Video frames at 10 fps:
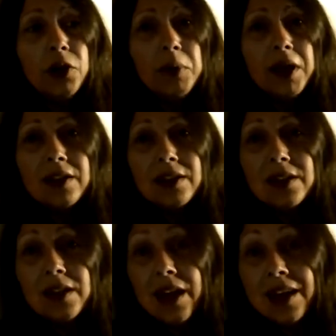because
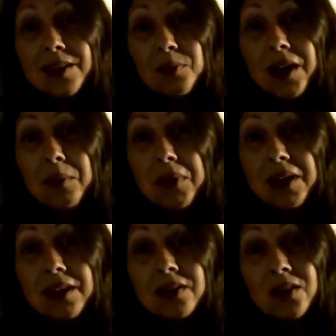it has many
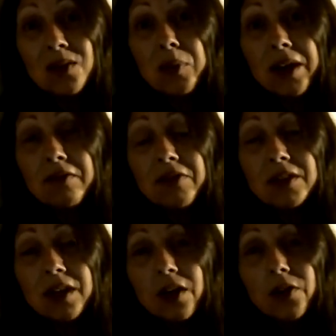medicinal
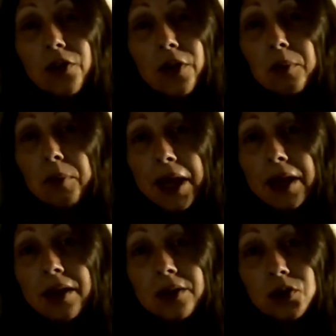benefits other than
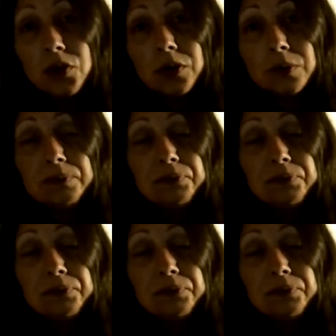pain control.